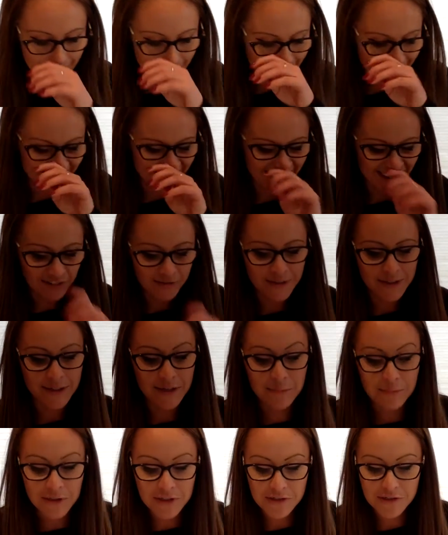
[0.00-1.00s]
Now,
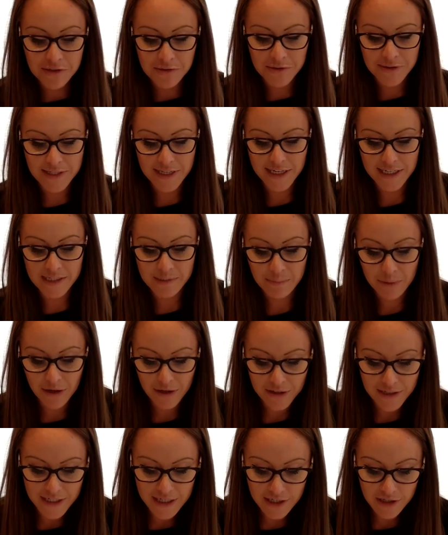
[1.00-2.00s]
number 2 says
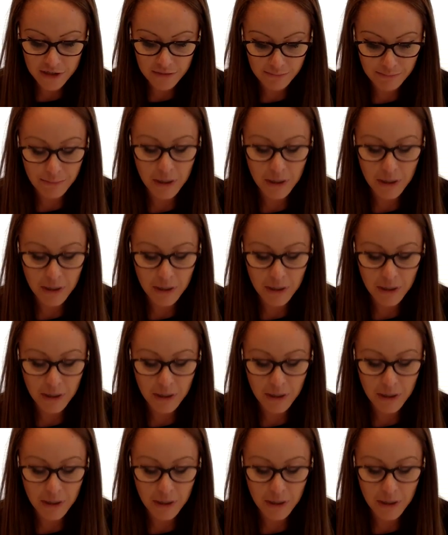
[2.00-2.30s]
partition,